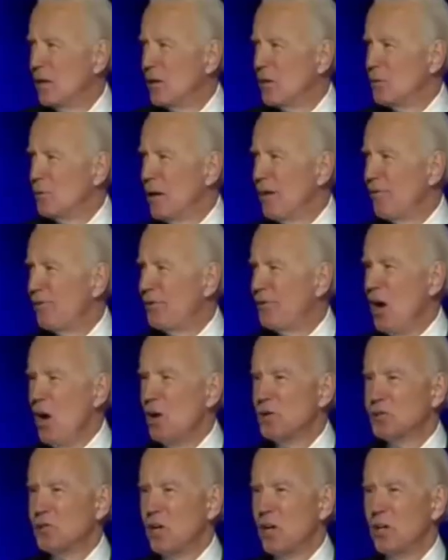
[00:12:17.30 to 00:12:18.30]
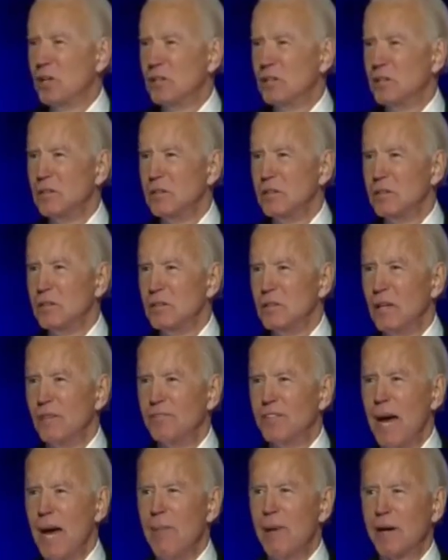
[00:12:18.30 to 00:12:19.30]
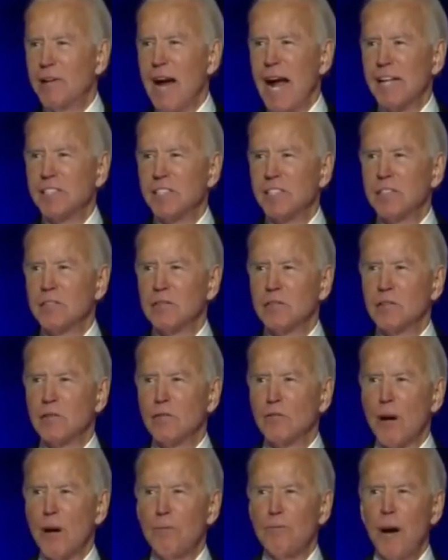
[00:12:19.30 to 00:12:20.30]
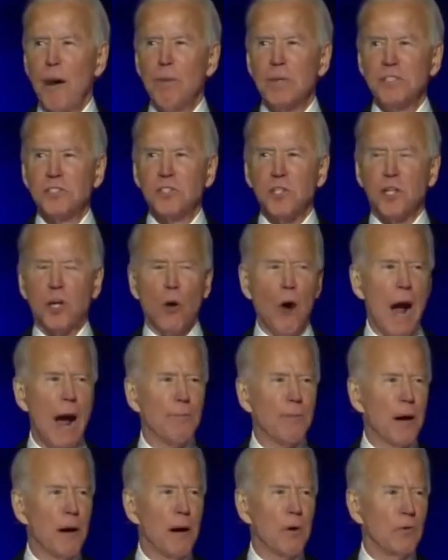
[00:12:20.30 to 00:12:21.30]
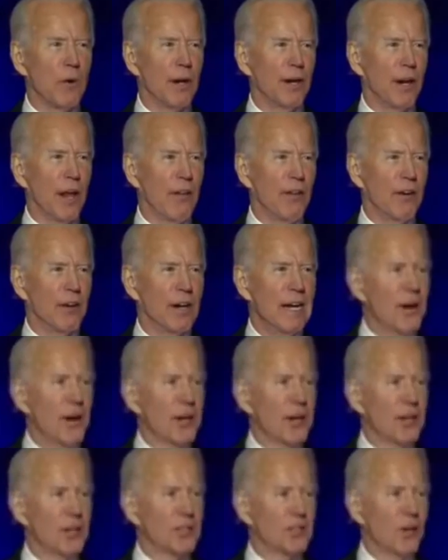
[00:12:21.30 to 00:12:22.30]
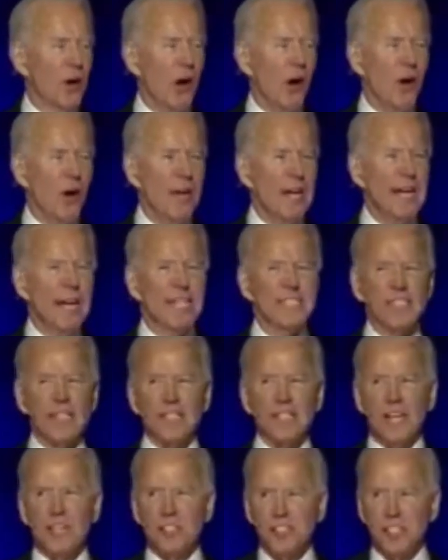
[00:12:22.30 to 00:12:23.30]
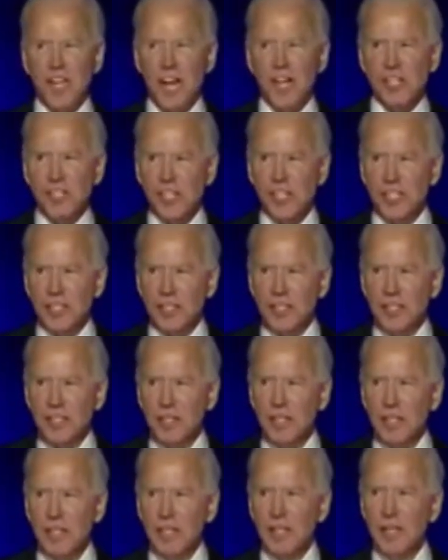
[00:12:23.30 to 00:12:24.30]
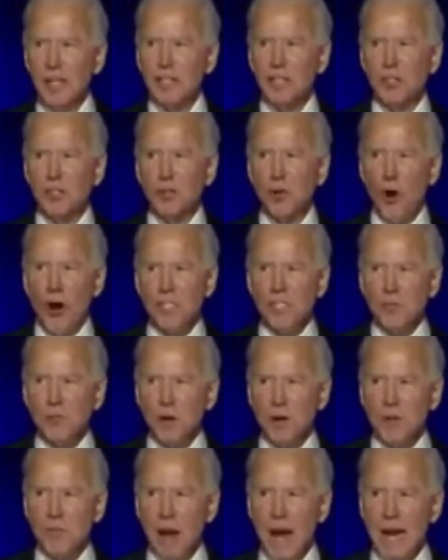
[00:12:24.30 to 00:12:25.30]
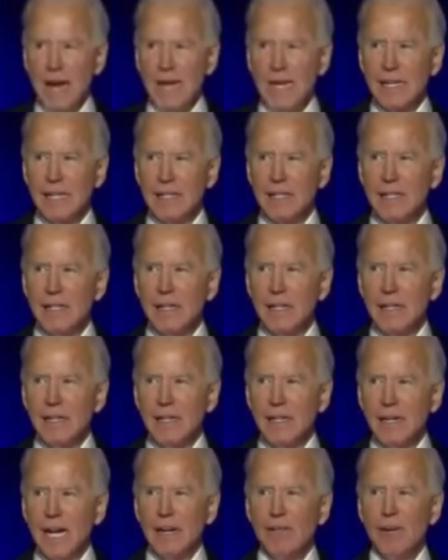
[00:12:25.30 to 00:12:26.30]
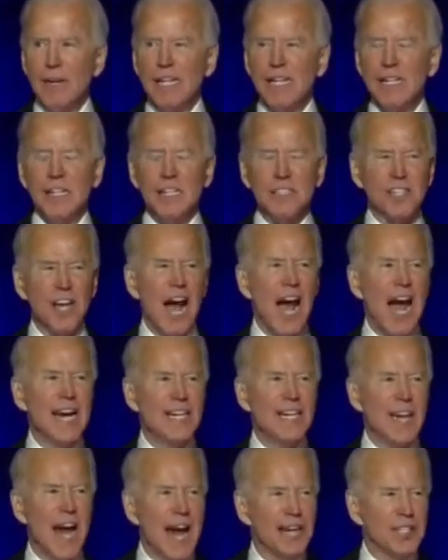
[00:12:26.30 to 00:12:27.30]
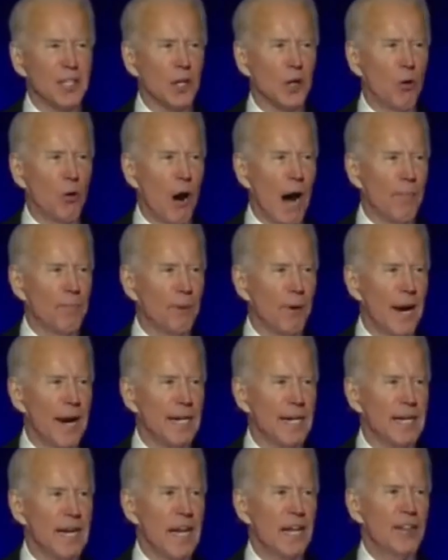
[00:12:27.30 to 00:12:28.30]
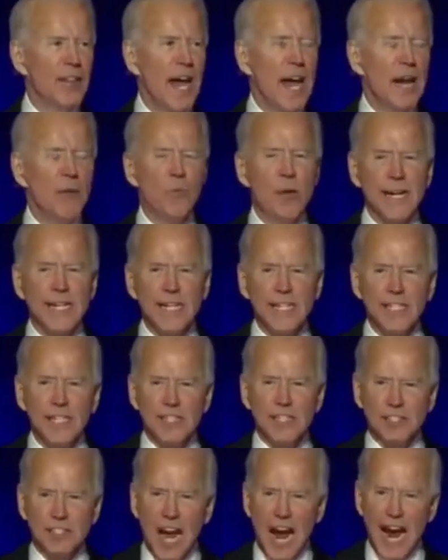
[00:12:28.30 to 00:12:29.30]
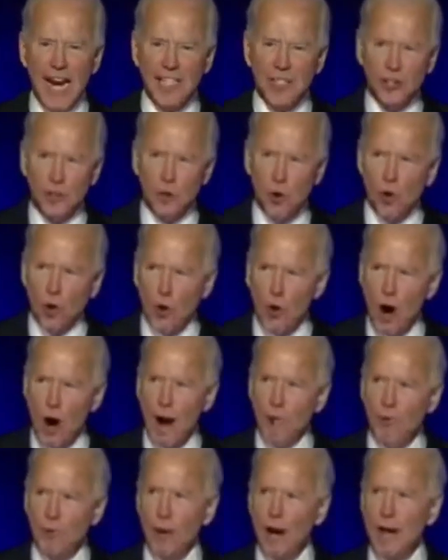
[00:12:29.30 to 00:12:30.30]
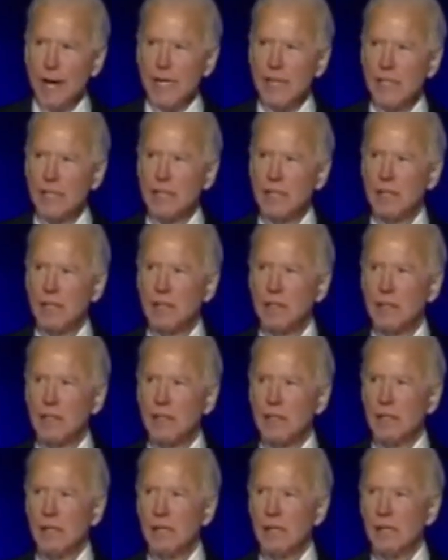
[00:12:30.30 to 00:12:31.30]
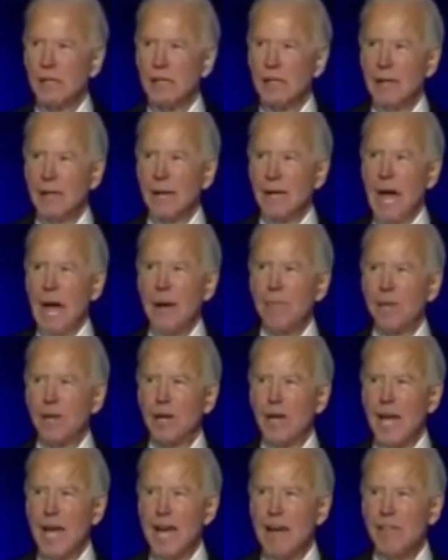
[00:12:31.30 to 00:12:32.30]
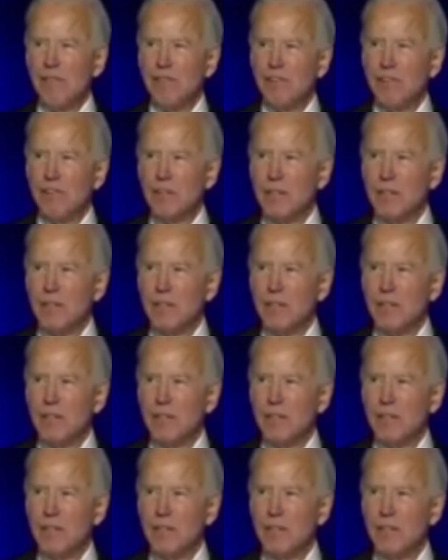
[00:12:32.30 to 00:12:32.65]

The refusal of Democrats and Republicans to cooperate with one another under control, it's a decision, a choice we make. And if we can decide not to cooperate, then we can decide to cooperate. And I believe